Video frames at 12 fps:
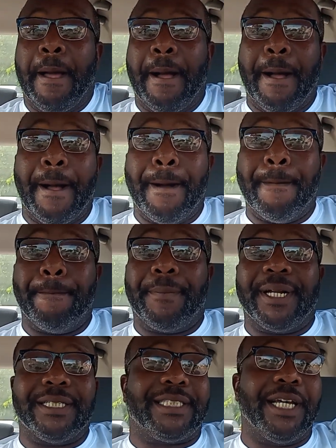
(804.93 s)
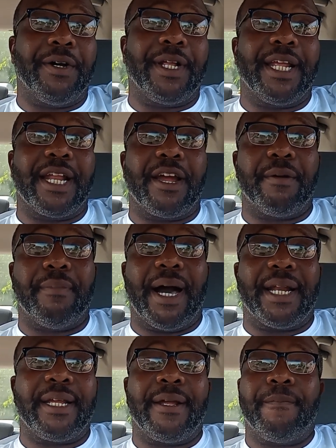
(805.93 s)
But until then,
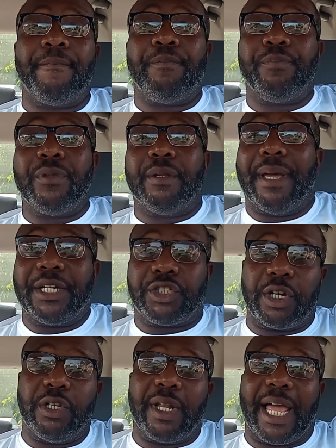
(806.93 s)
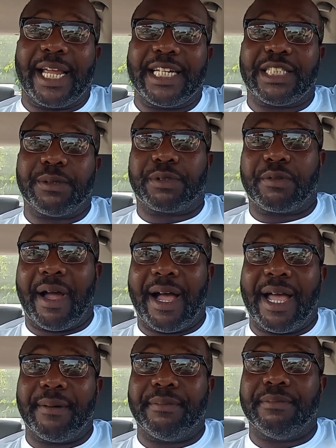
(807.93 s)
everybody, make sure you like and
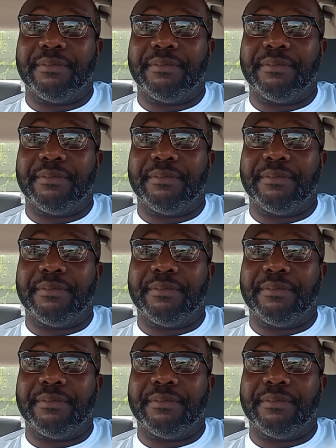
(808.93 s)
subscribe.